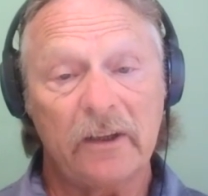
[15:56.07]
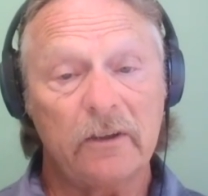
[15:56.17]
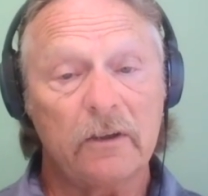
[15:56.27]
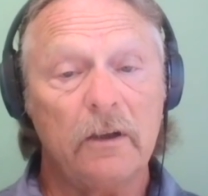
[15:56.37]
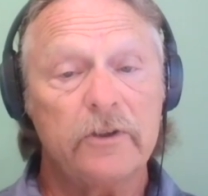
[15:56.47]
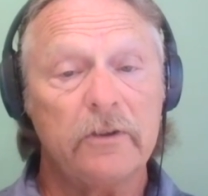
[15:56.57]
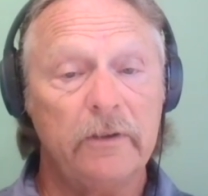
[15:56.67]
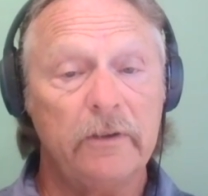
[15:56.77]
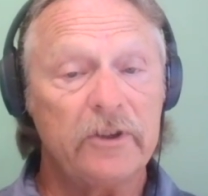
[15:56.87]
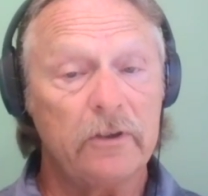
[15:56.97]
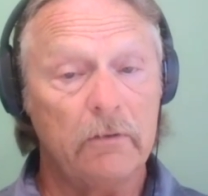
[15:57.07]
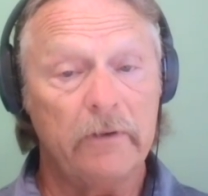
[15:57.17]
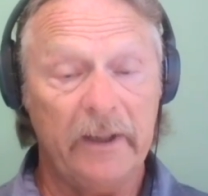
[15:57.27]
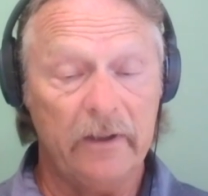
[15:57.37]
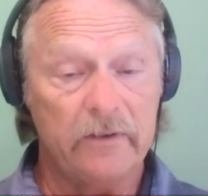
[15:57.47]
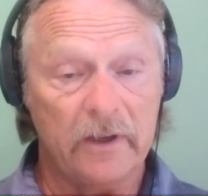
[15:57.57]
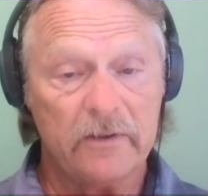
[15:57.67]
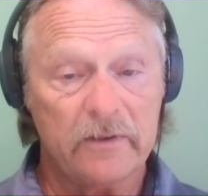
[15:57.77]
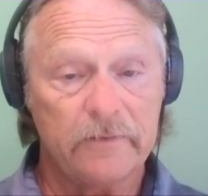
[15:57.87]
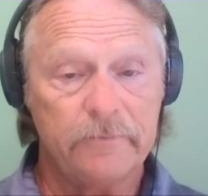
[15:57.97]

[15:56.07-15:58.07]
and the culture and the vision already exists,